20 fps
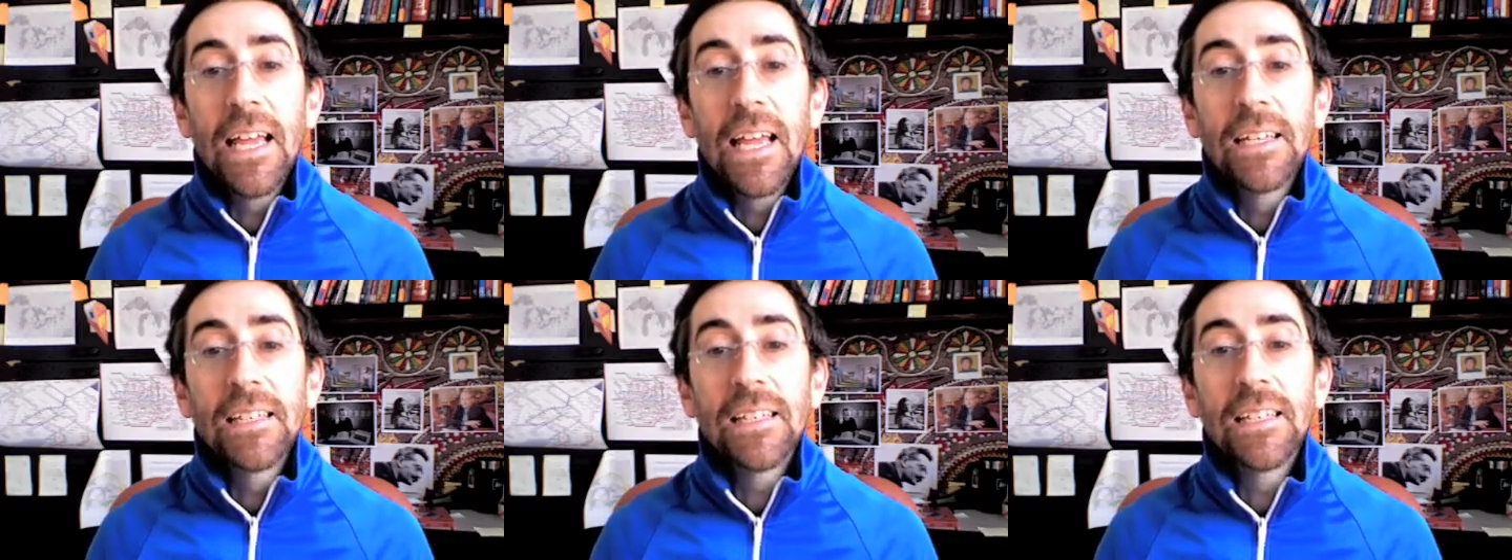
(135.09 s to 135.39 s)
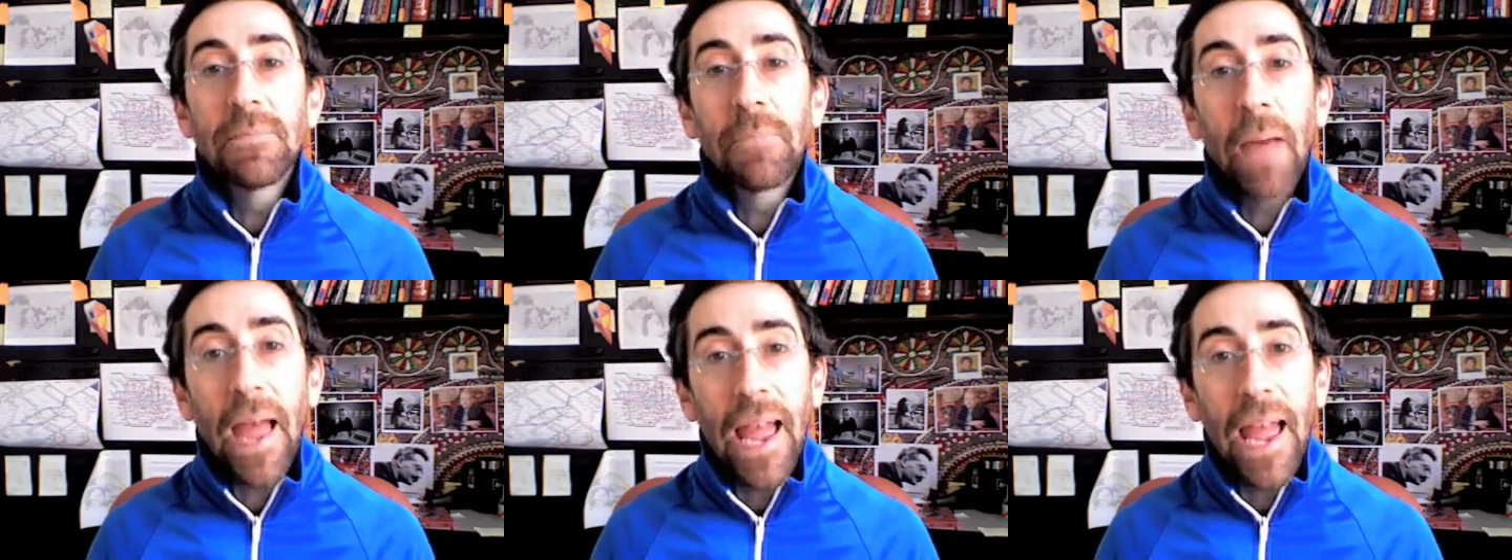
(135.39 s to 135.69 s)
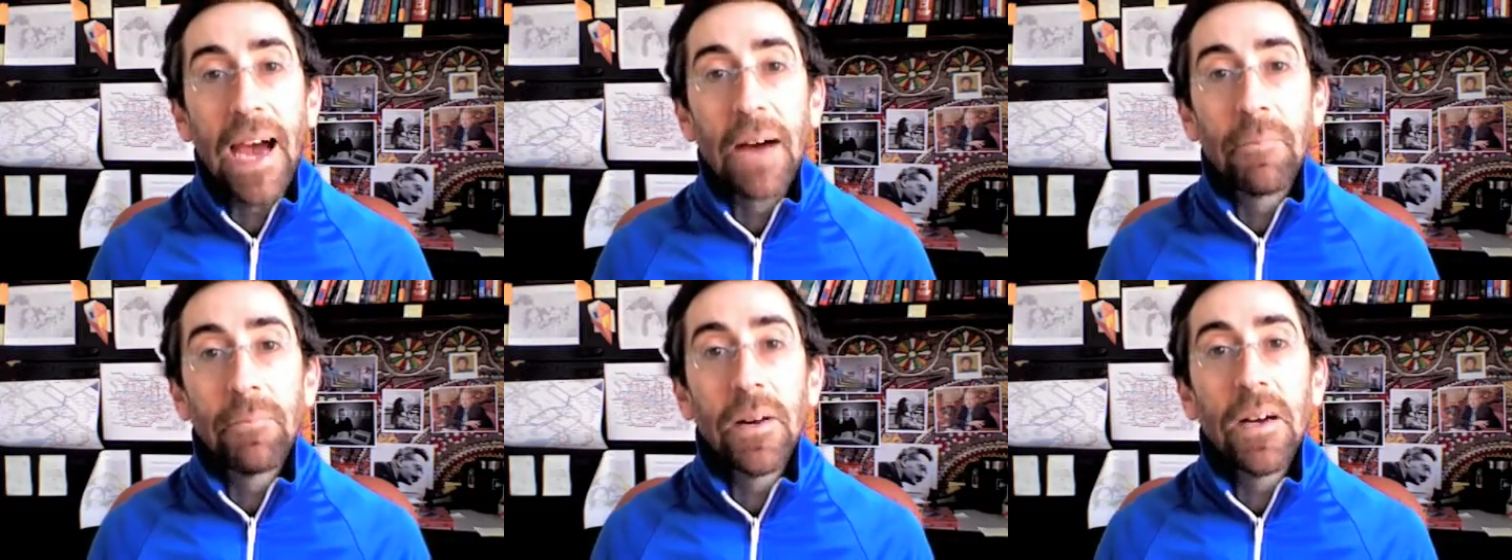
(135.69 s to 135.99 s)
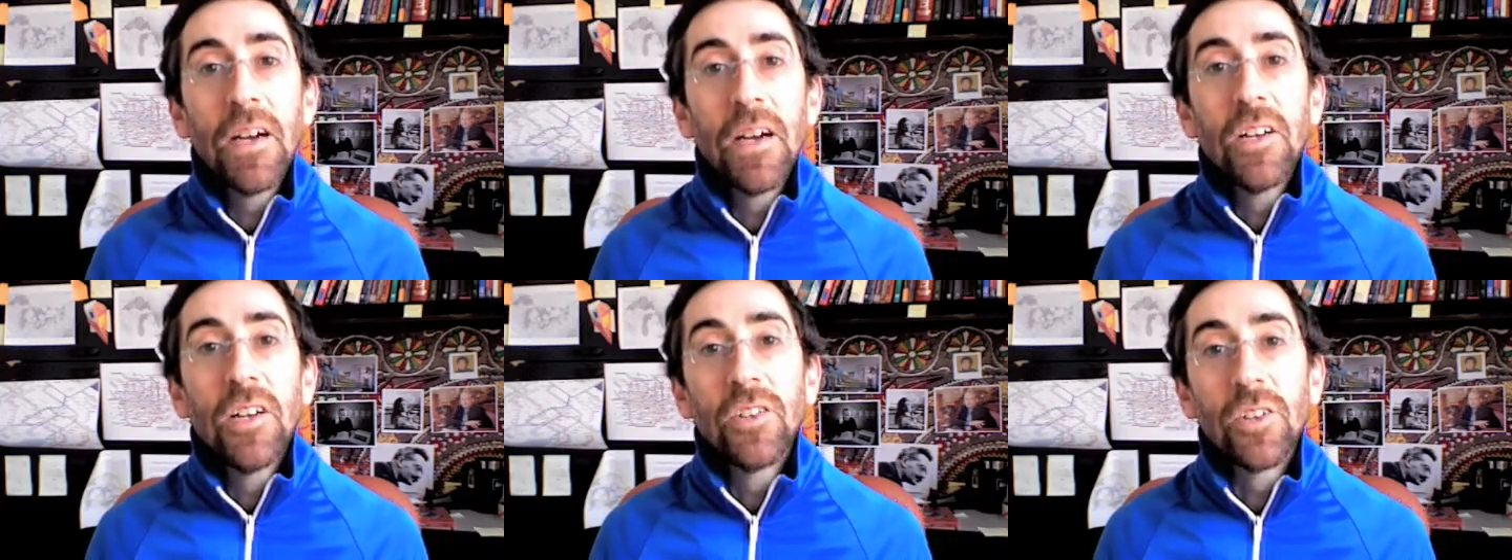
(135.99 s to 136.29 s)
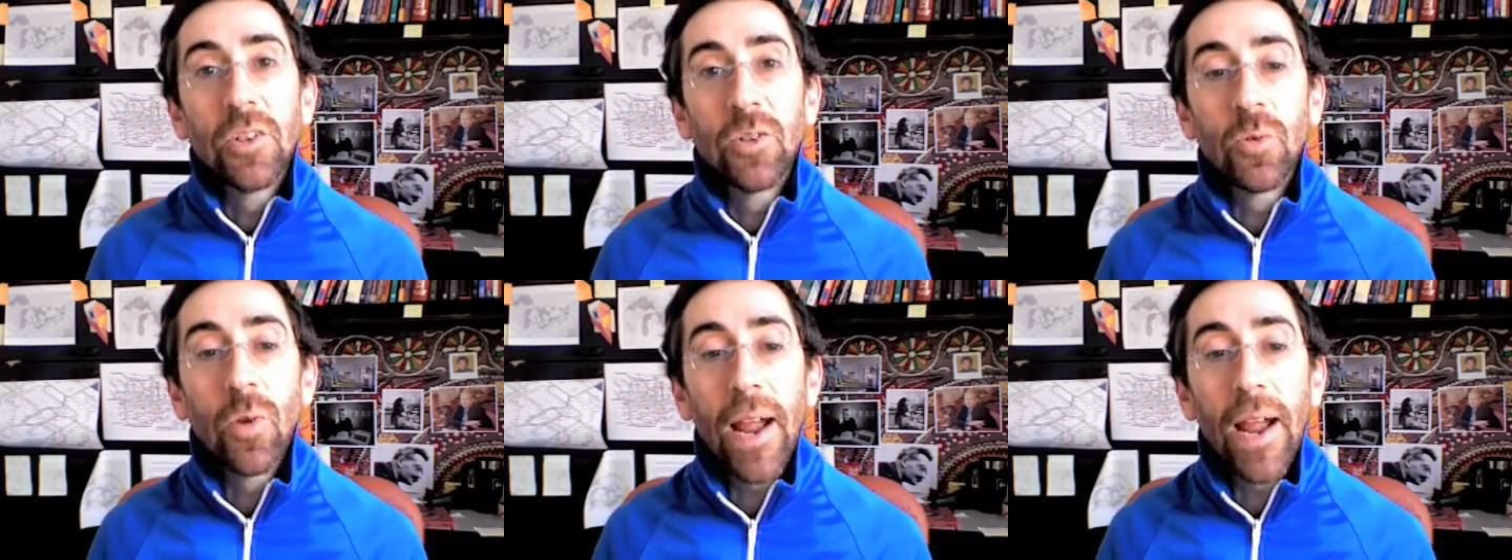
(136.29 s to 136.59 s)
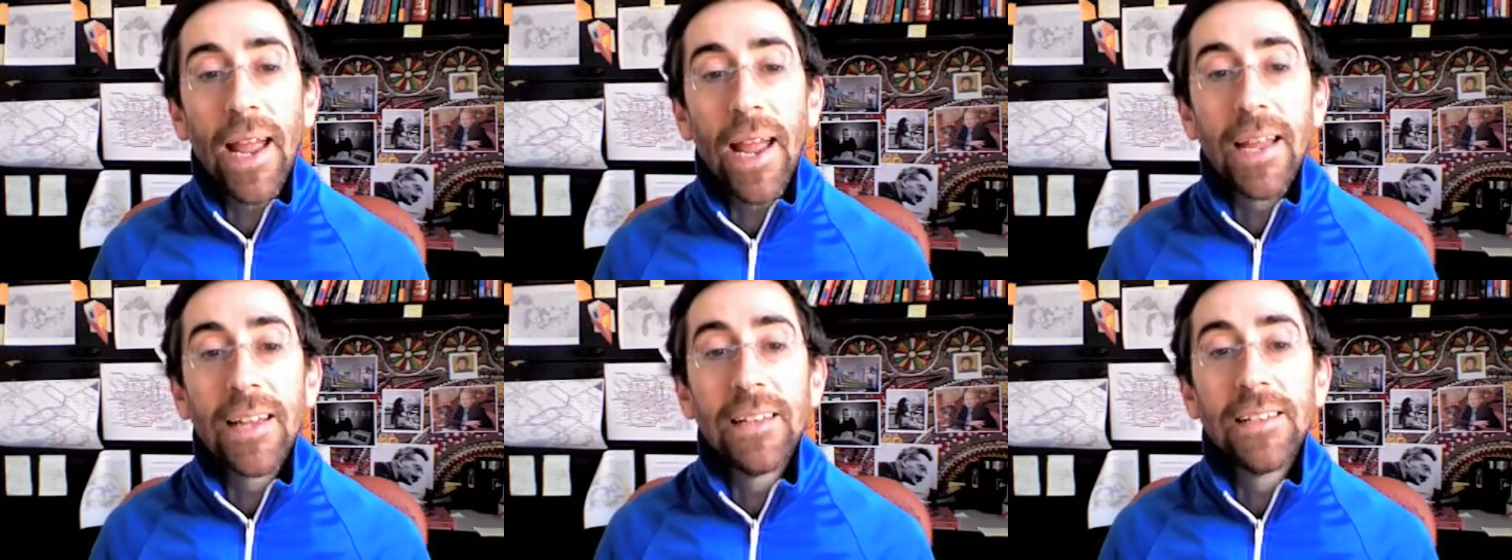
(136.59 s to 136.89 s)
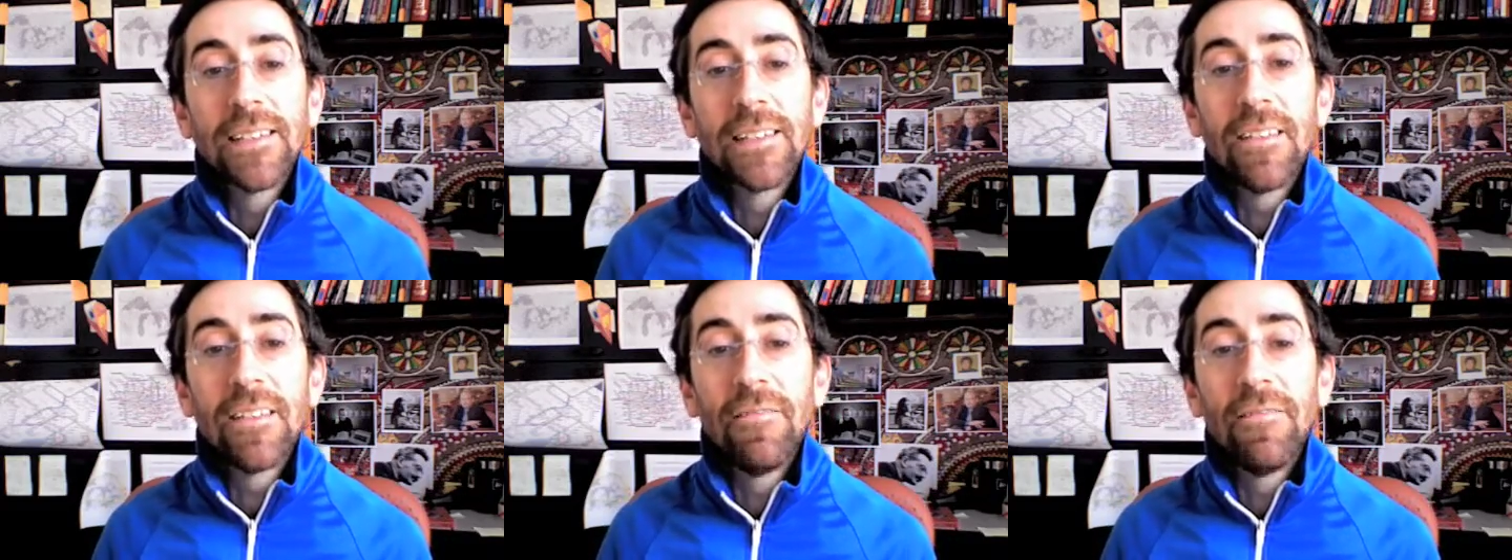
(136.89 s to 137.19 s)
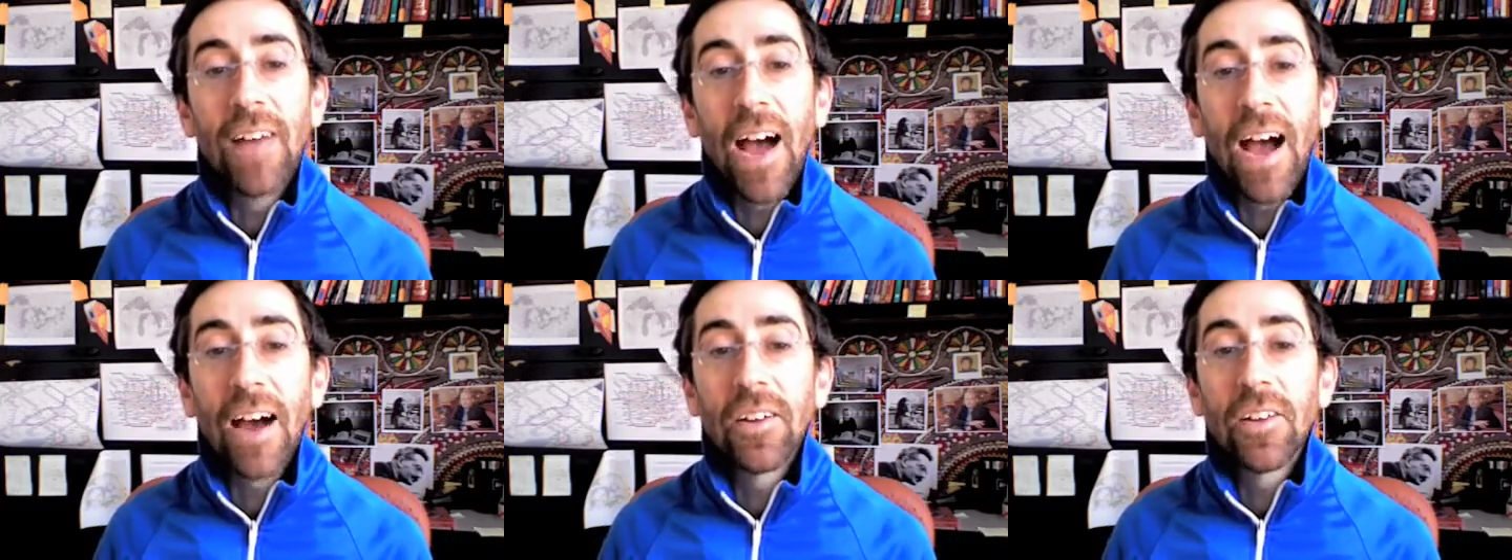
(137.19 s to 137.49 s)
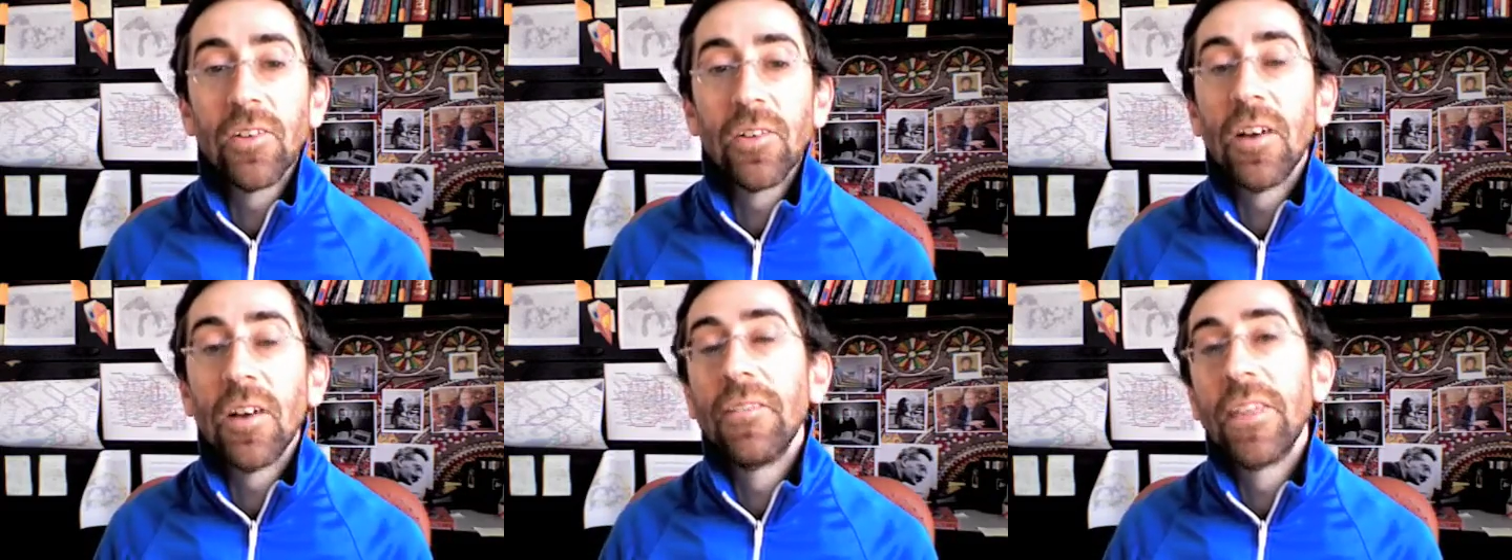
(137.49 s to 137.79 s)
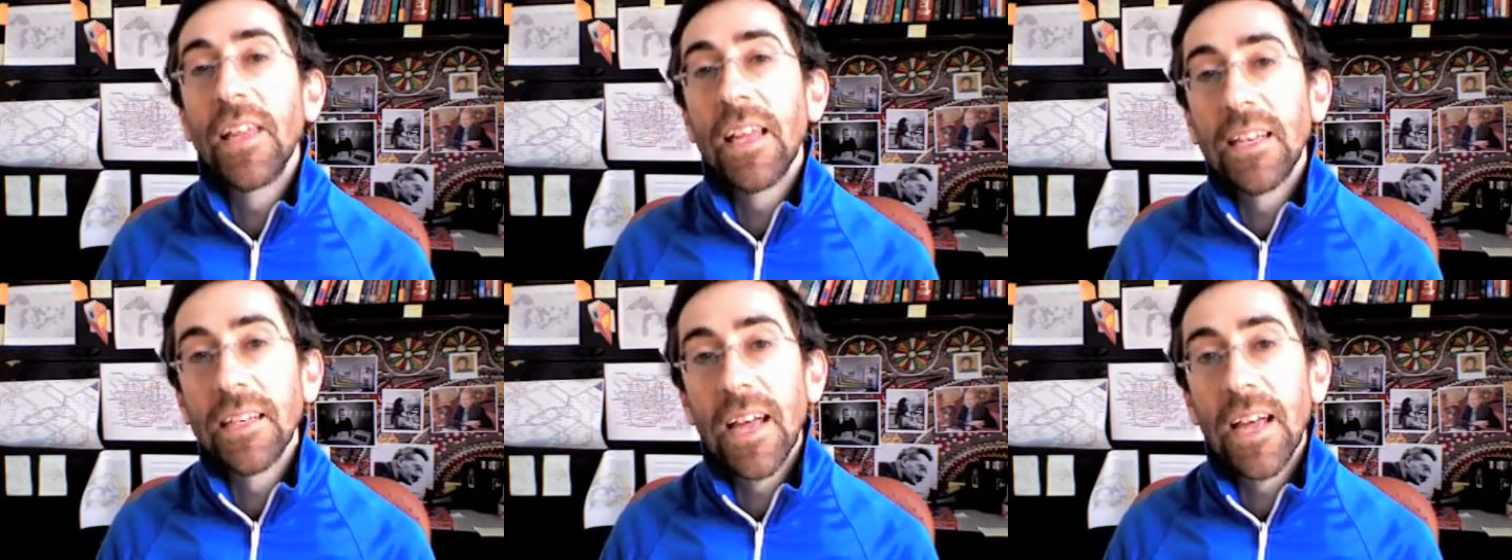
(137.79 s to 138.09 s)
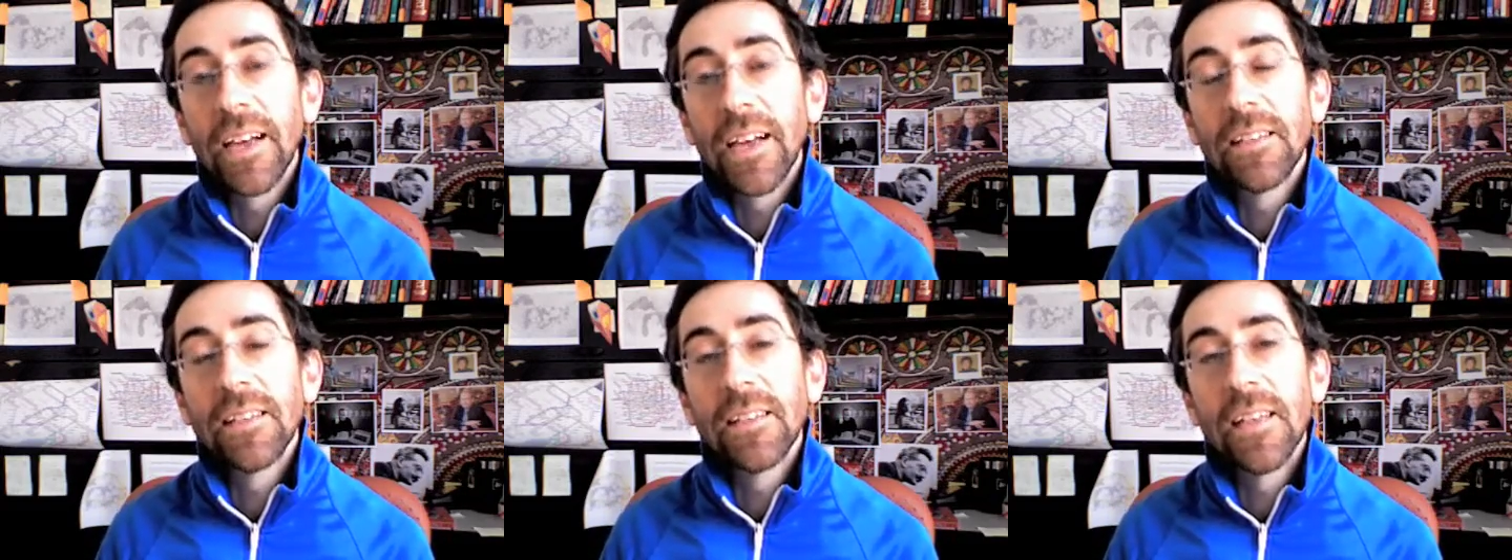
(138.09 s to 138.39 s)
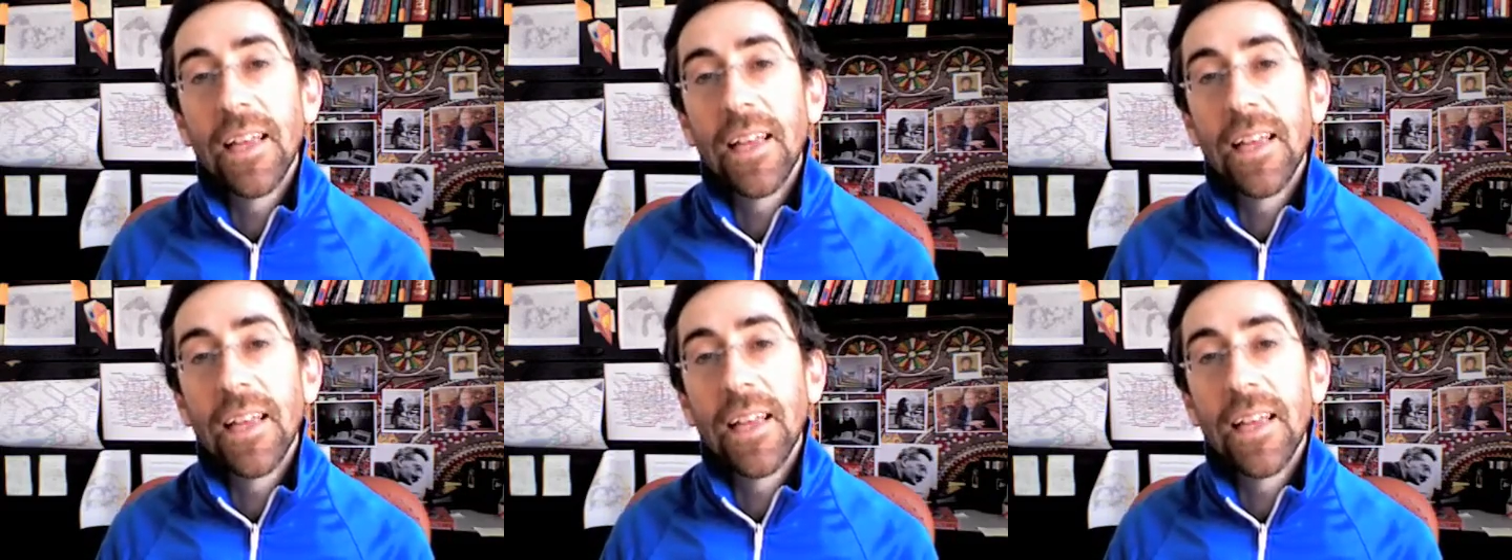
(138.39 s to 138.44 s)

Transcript: spam degrades the value of the index